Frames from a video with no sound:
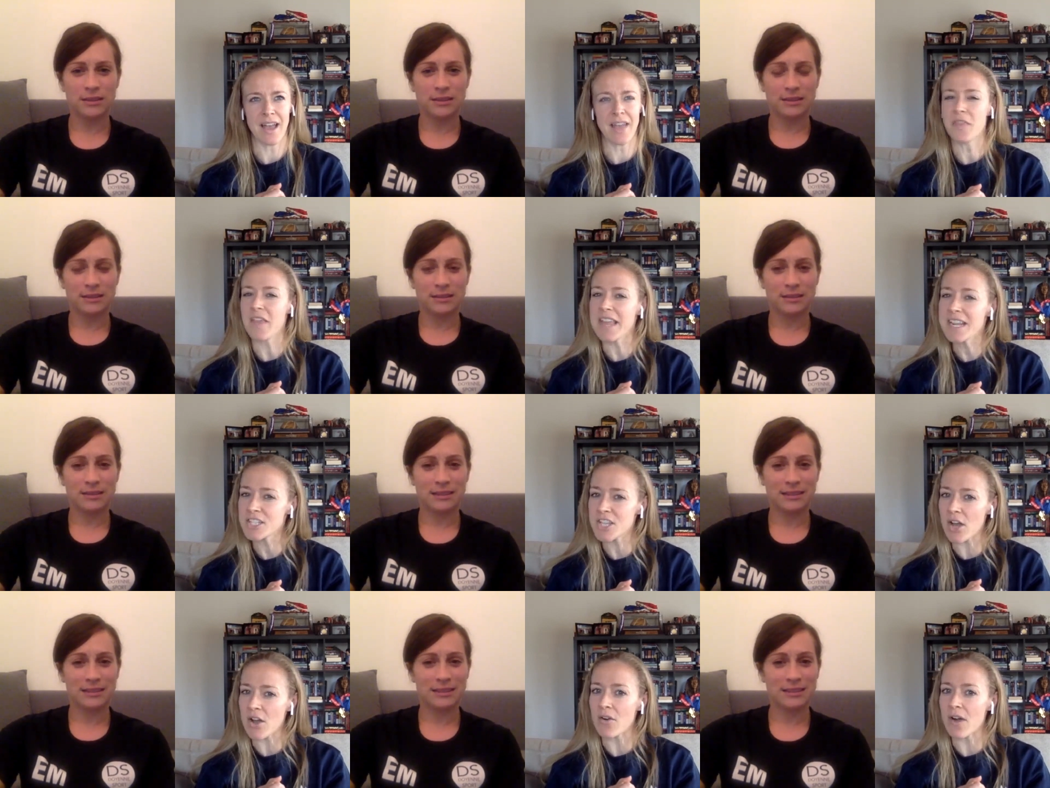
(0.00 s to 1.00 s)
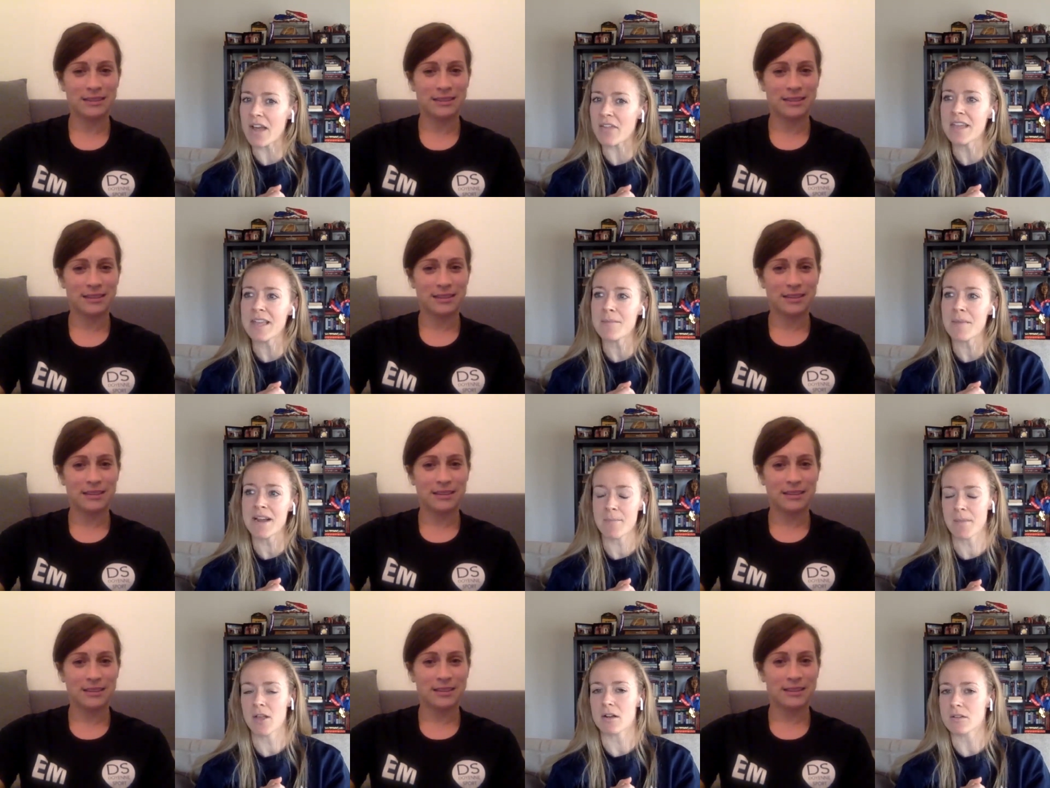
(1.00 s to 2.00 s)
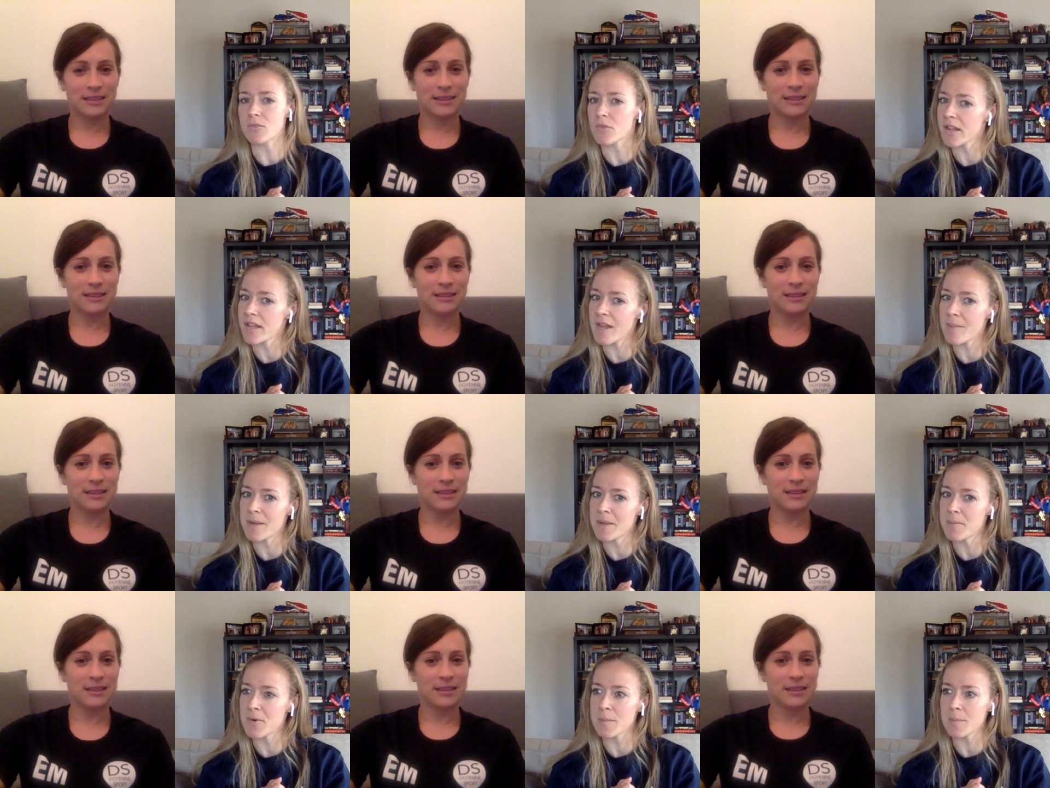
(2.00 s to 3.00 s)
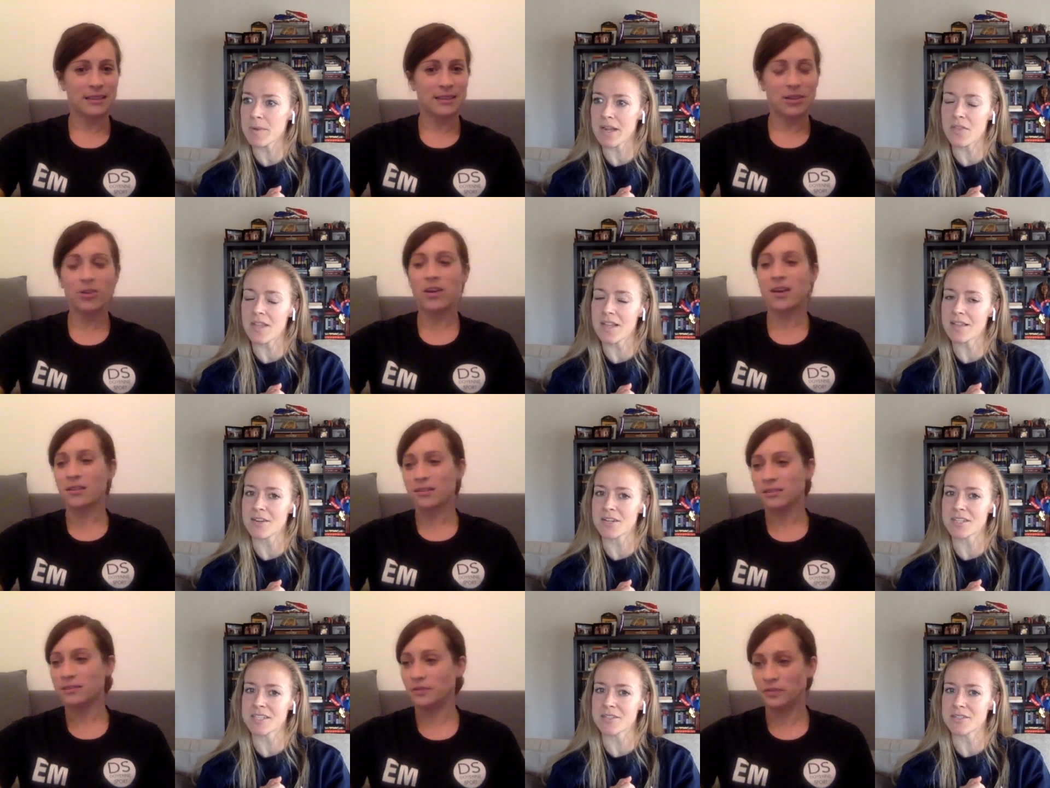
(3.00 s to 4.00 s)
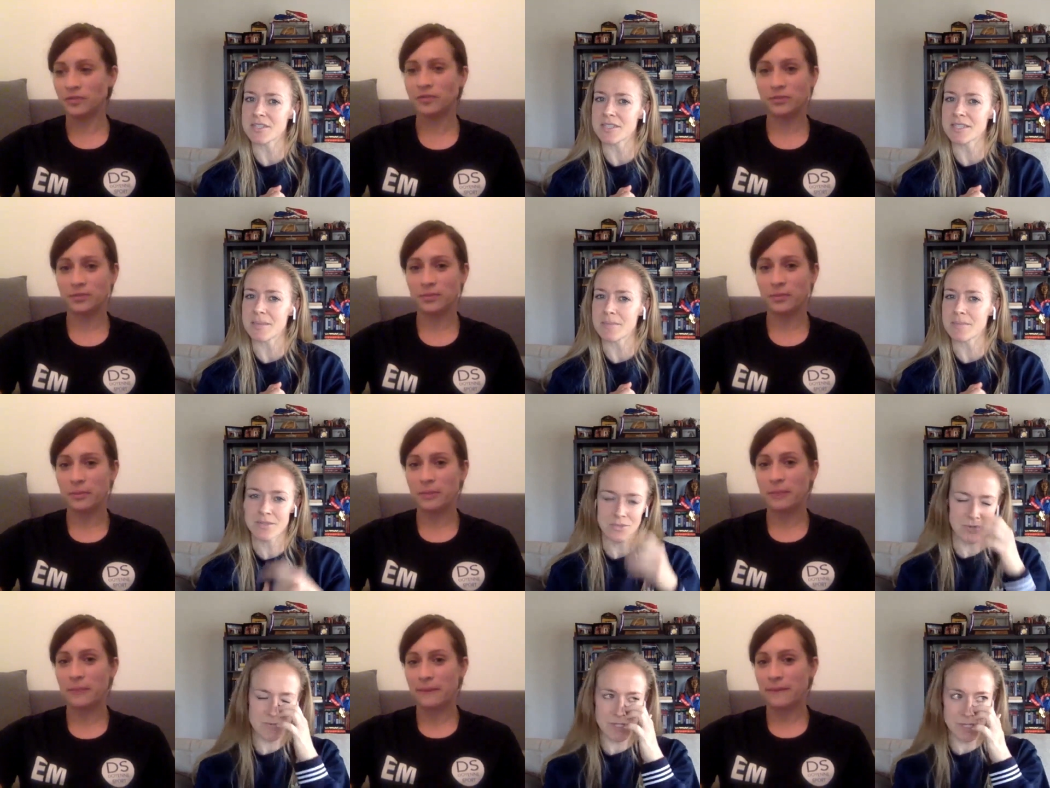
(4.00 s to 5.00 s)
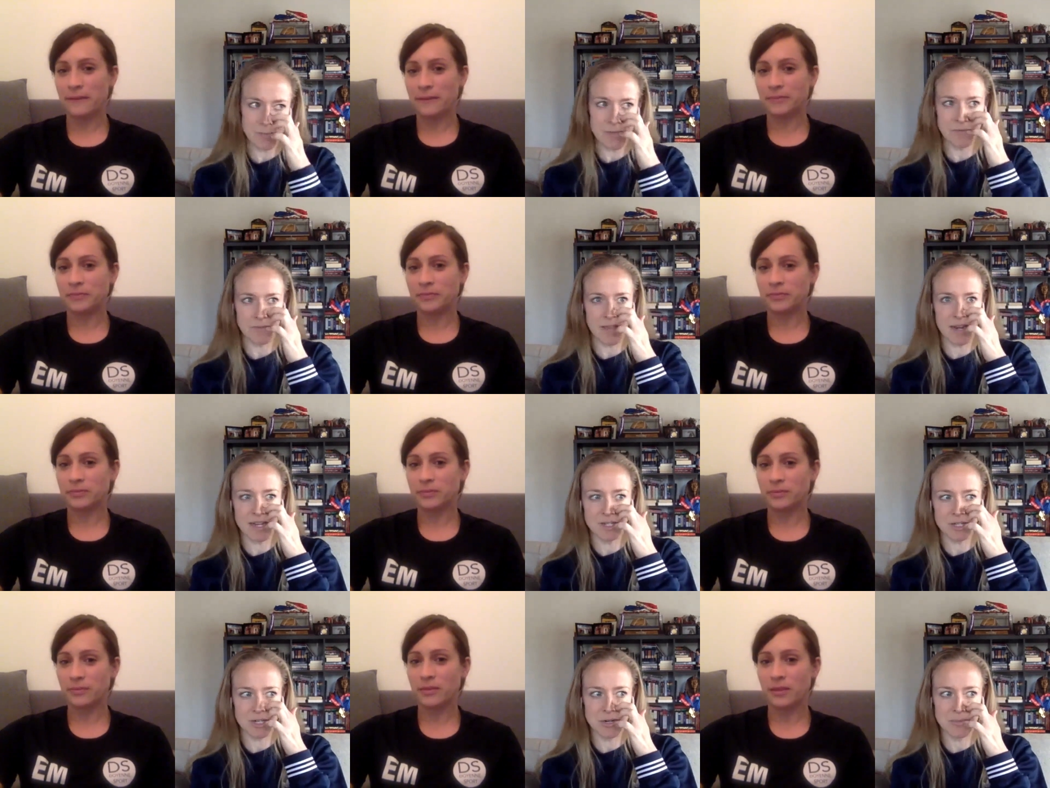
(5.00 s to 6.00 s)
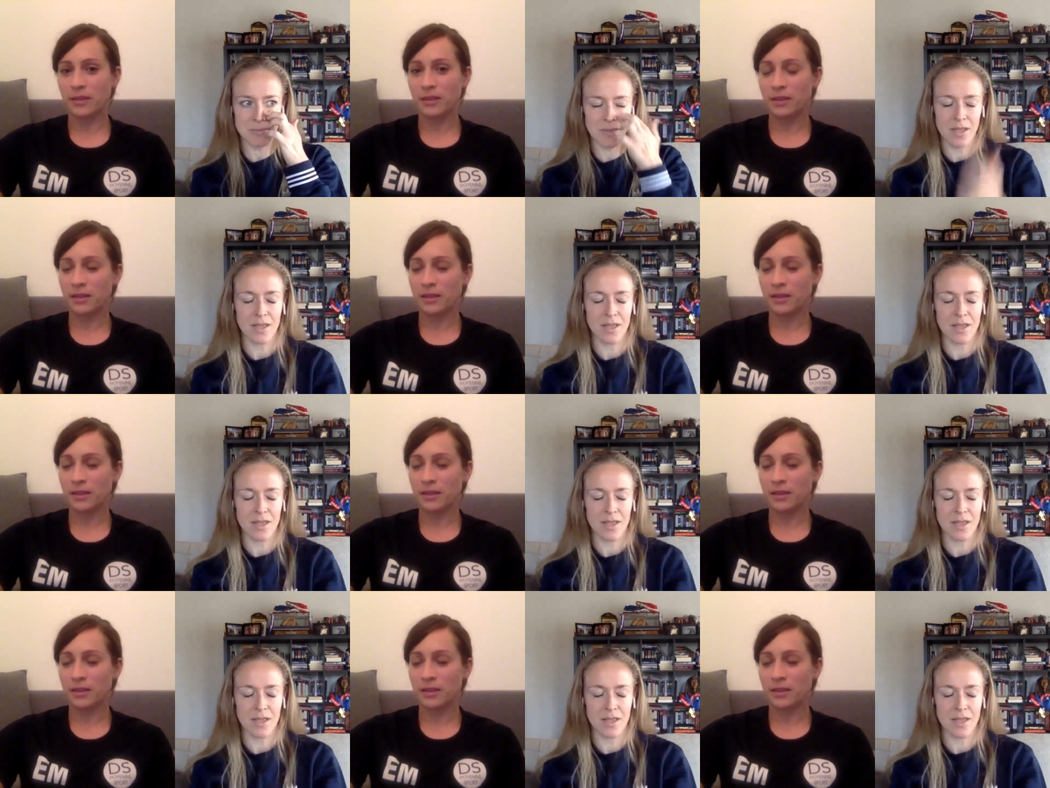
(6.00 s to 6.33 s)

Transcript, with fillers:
Speaker 1: I think so. I think it might not be called Nordic Cup anymore, but I think there's still some sort of tournament for that age group.